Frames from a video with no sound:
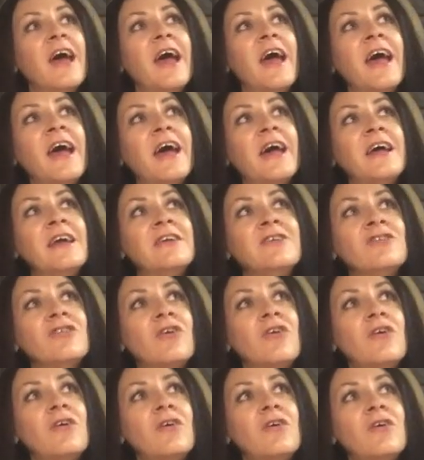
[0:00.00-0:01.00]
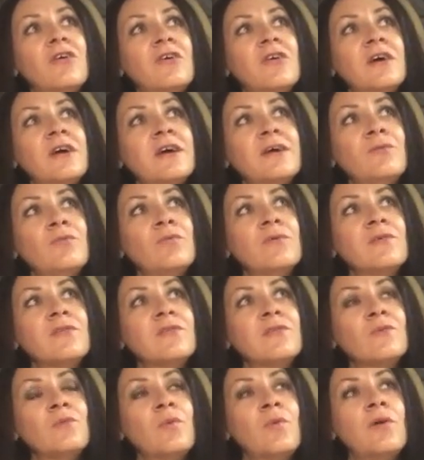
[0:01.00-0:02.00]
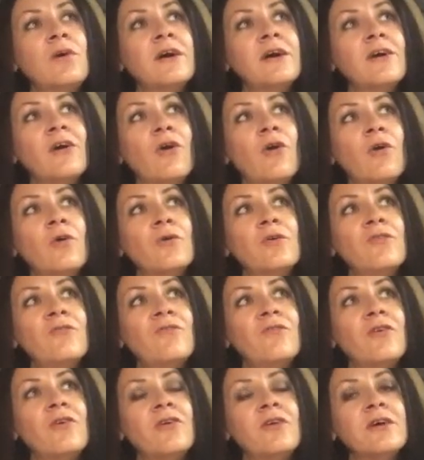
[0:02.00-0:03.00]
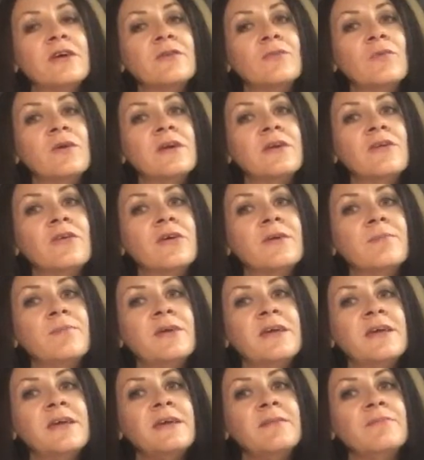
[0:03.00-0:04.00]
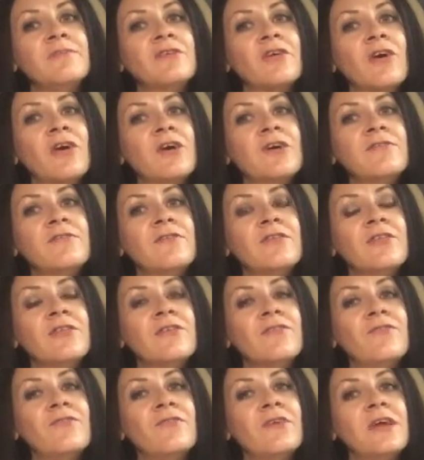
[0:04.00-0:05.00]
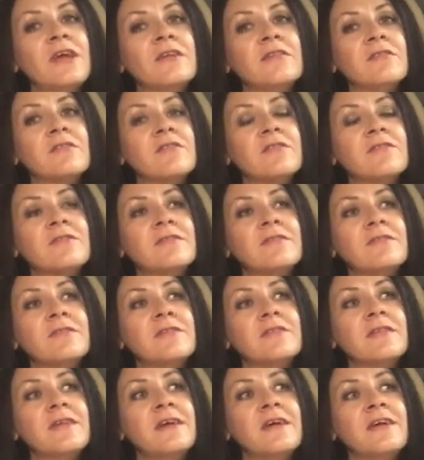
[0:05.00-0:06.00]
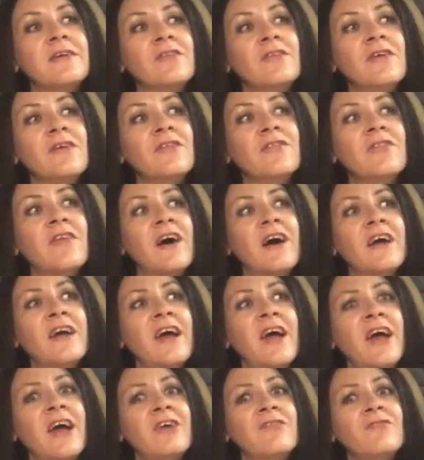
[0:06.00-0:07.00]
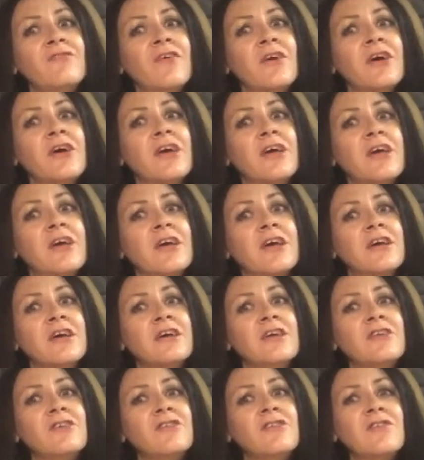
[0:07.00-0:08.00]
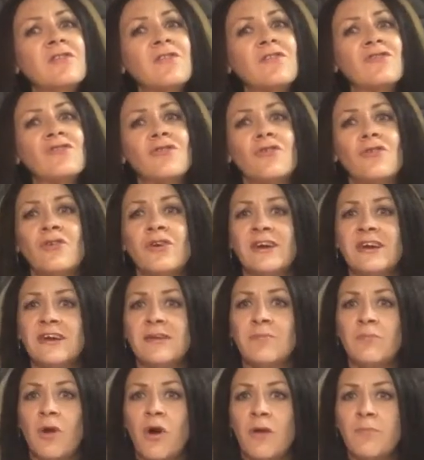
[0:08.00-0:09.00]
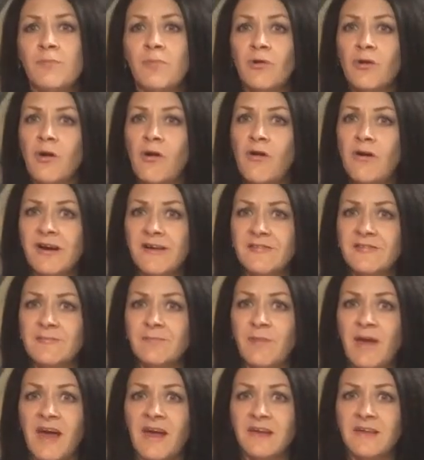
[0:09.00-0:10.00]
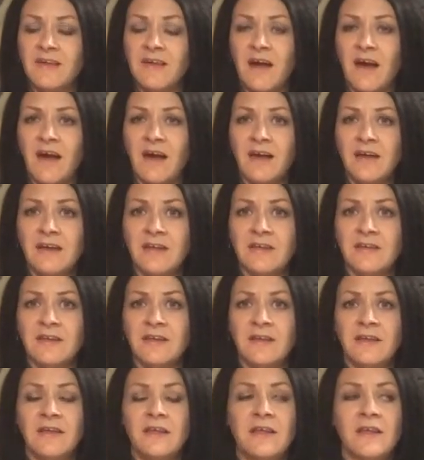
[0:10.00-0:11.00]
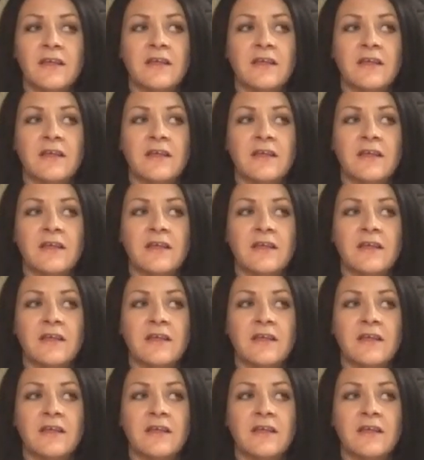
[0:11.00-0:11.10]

And I was quite horrified when I peeked over the fence to see that they had destroyed my prize back garden.